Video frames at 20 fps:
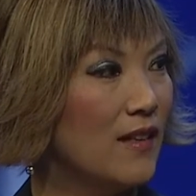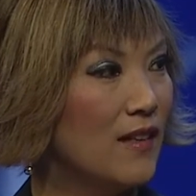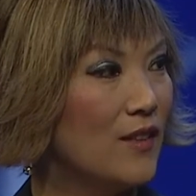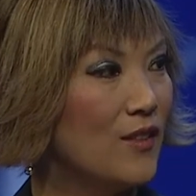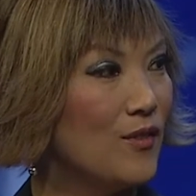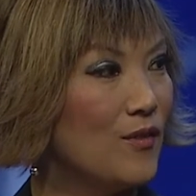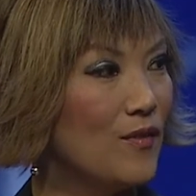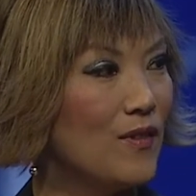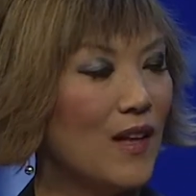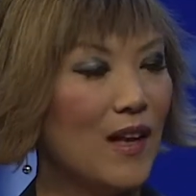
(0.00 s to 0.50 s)

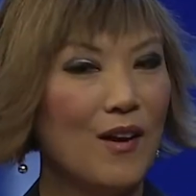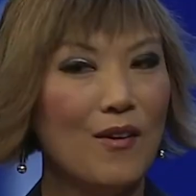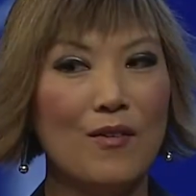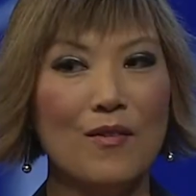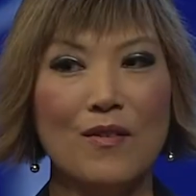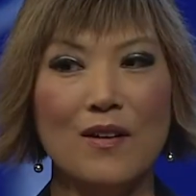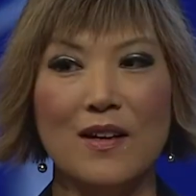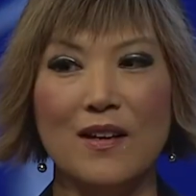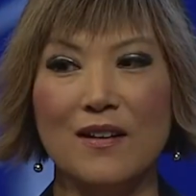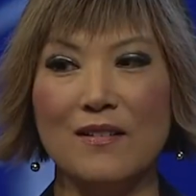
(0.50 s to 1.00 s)
So
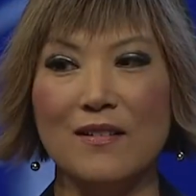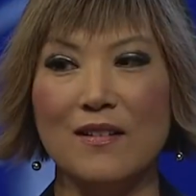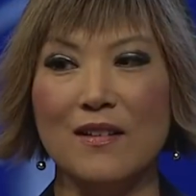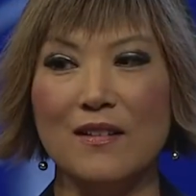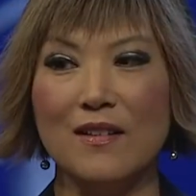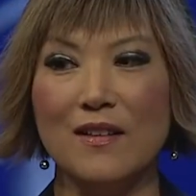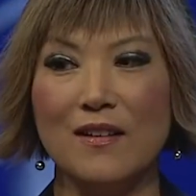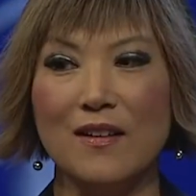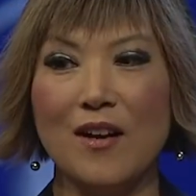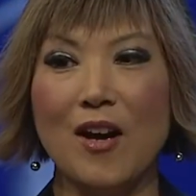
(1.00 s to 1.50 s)
now
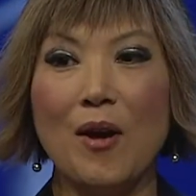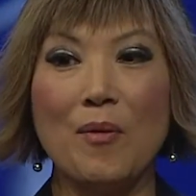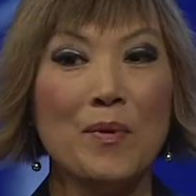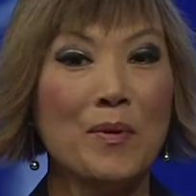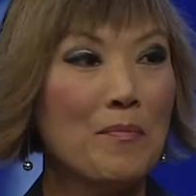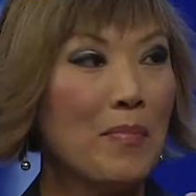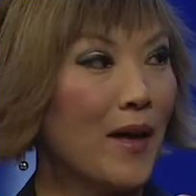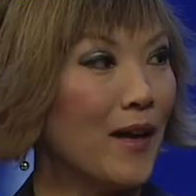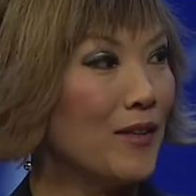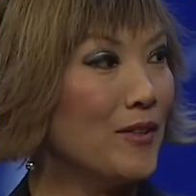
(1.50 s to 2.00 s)
they're
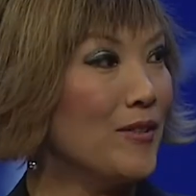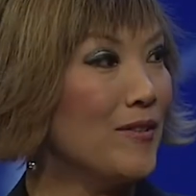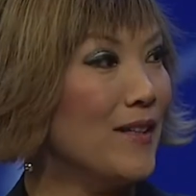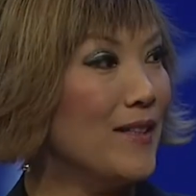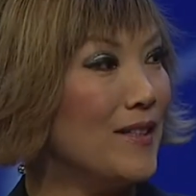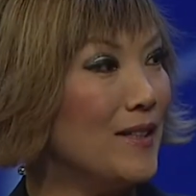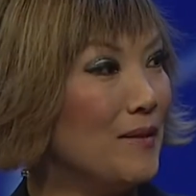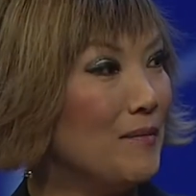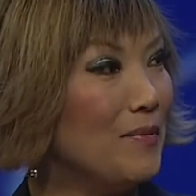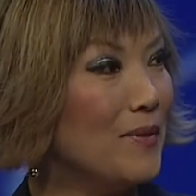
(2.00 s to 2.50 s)
coming back to
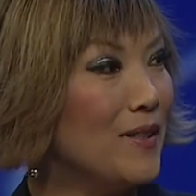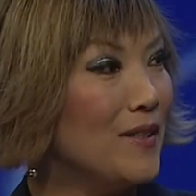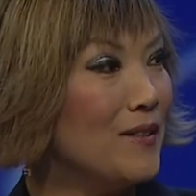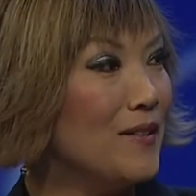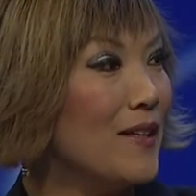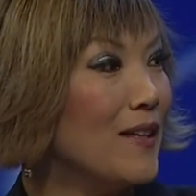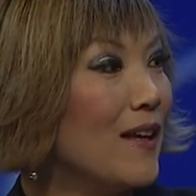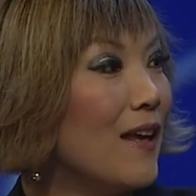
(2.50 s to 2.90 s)
SAP, saying,